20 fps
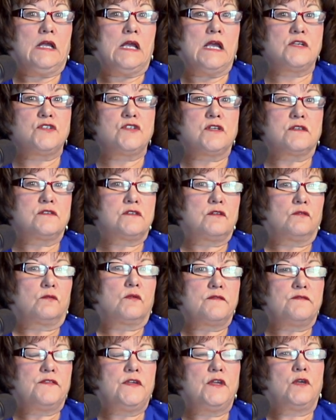And just to
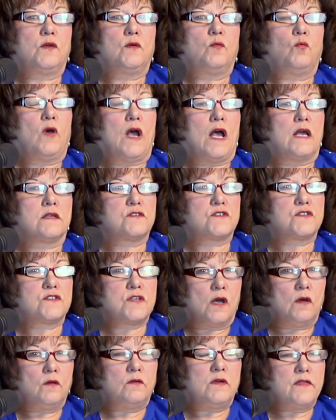review, a
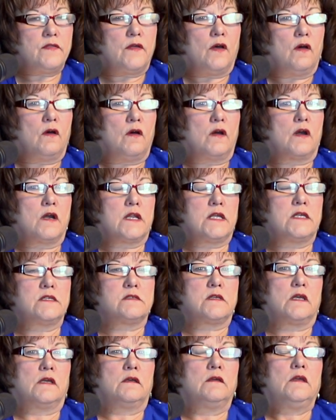stone in the heart
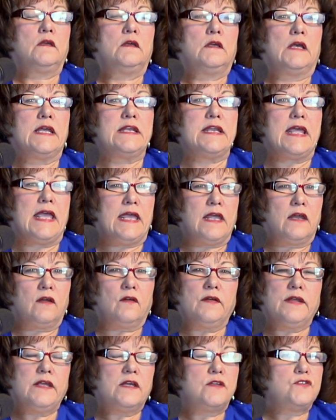is an
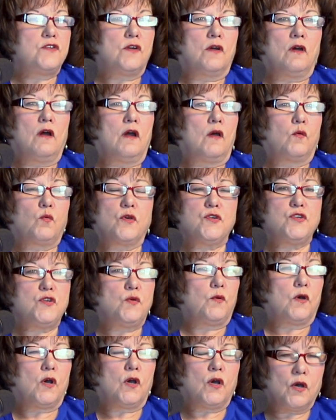area in your heart where
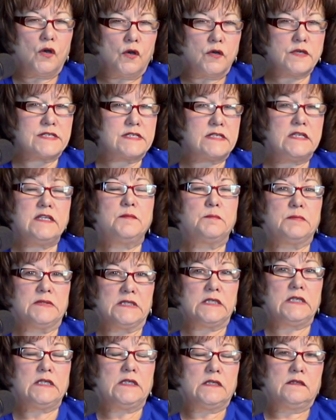you were hurt
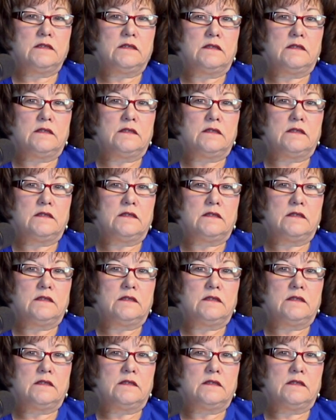deeply.